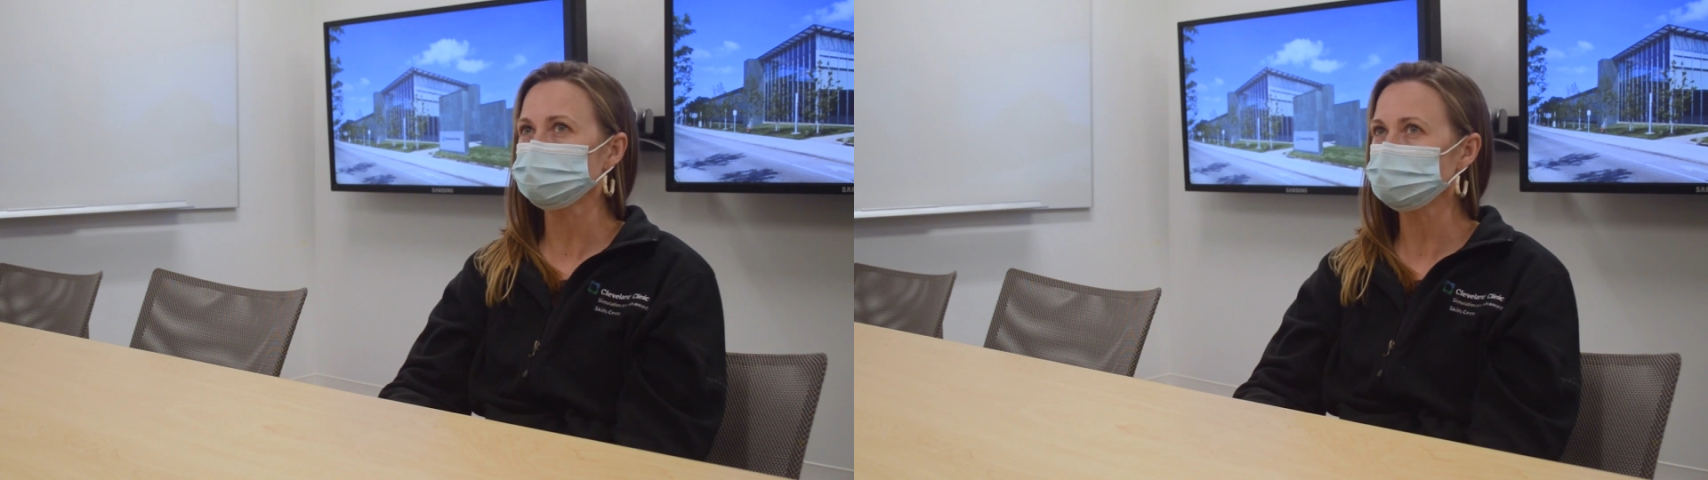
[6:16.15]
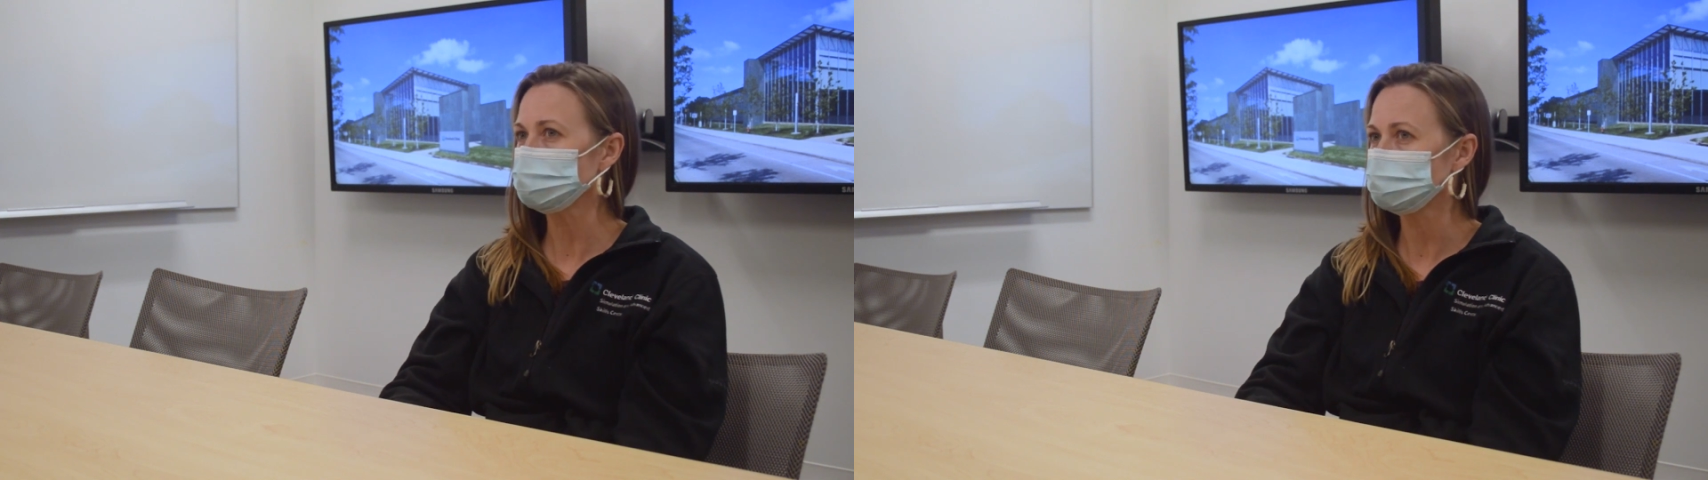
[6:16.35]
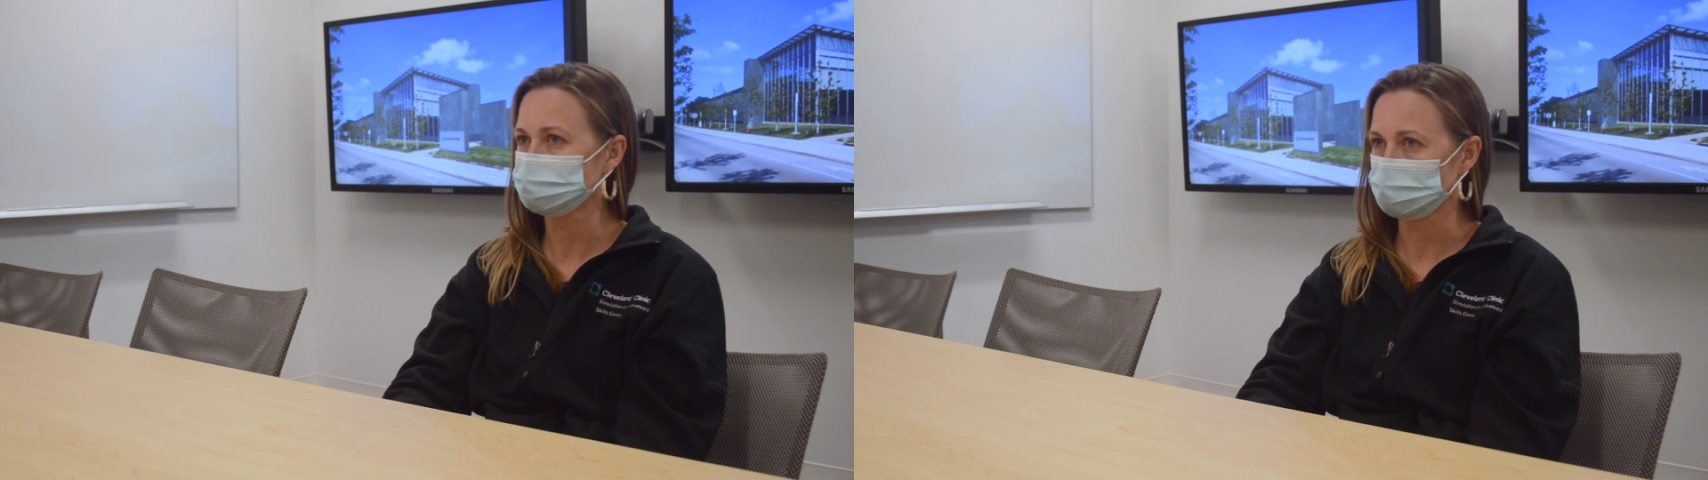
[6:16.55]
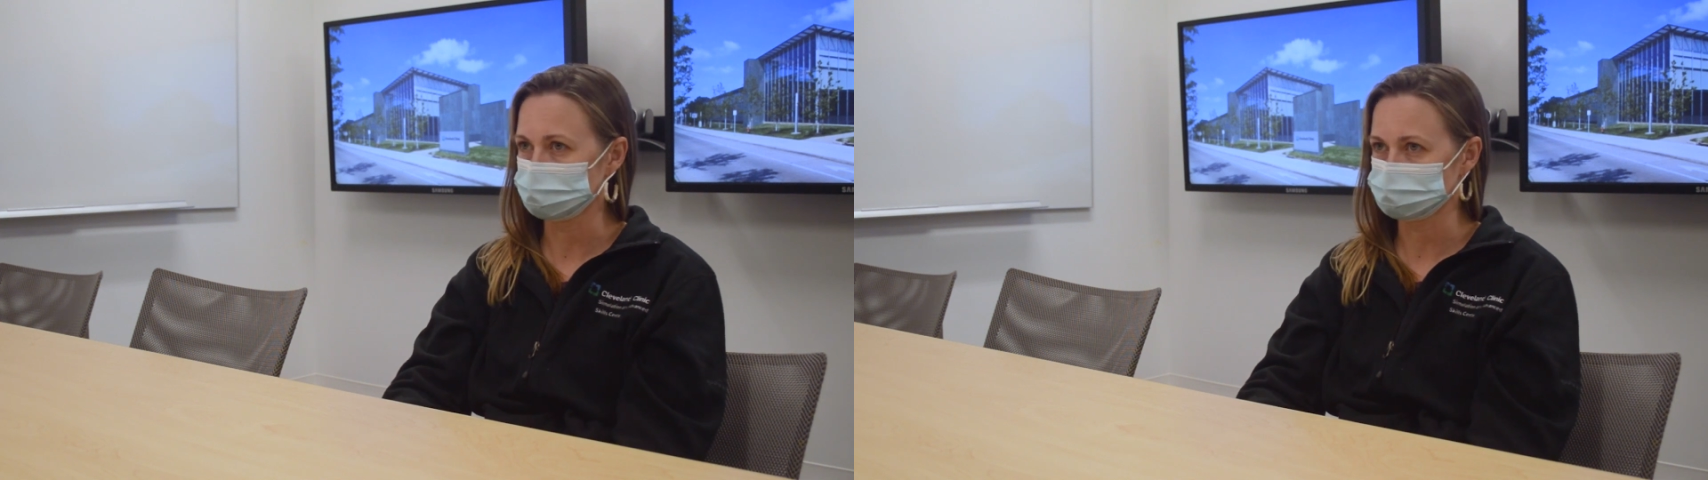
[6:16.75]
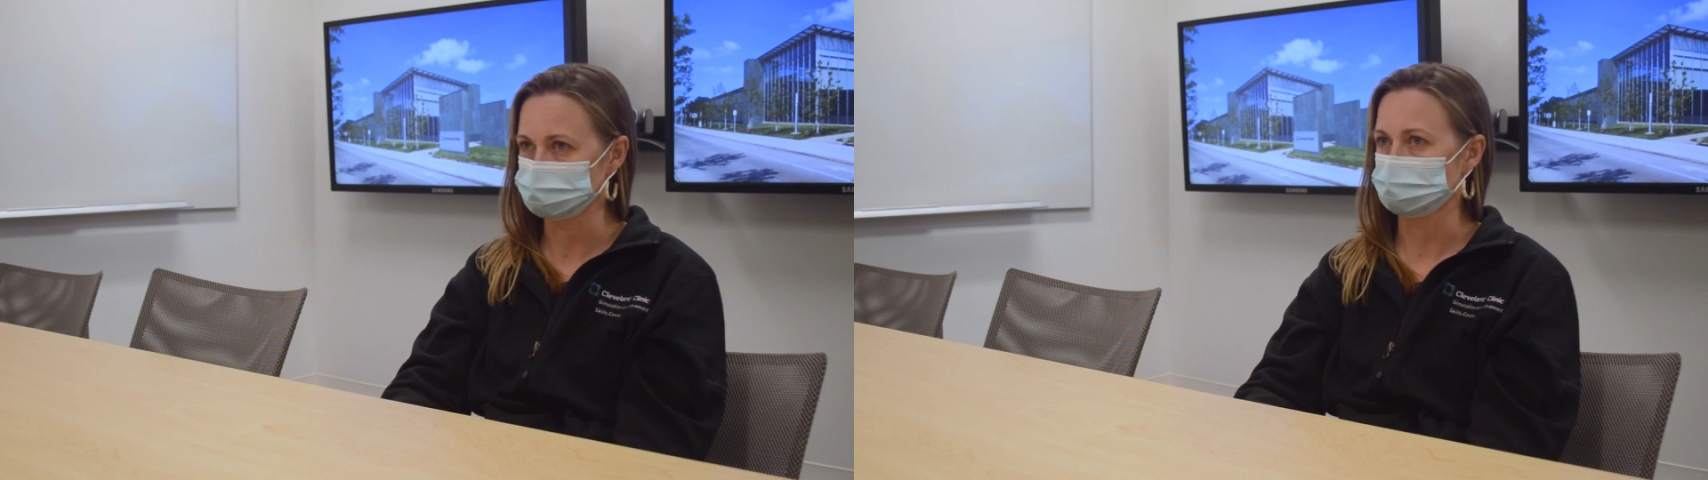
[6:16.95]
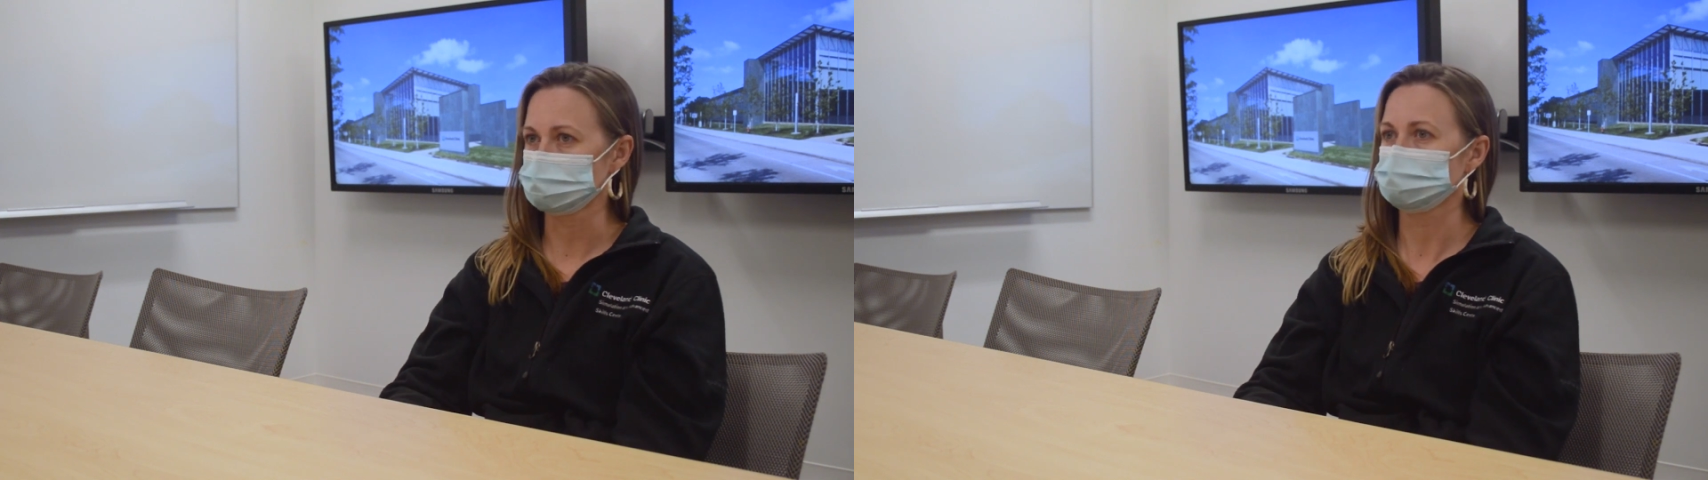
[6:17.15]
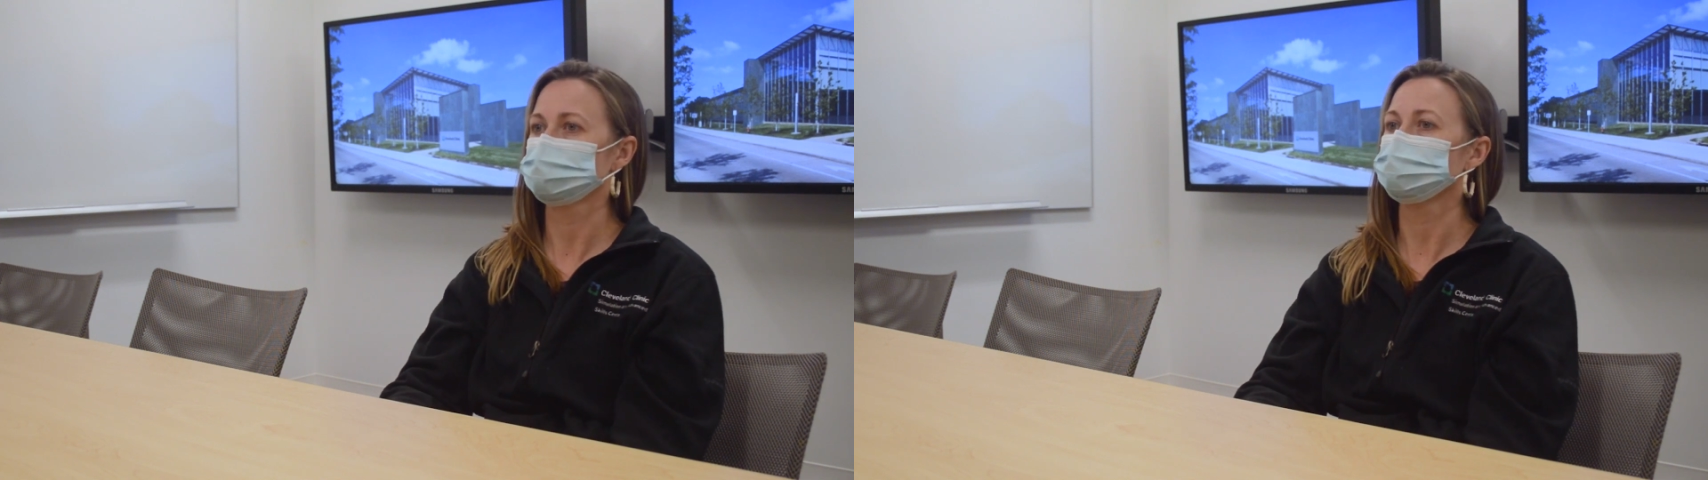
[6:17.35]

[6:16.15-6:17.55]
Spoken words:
might we be falling short?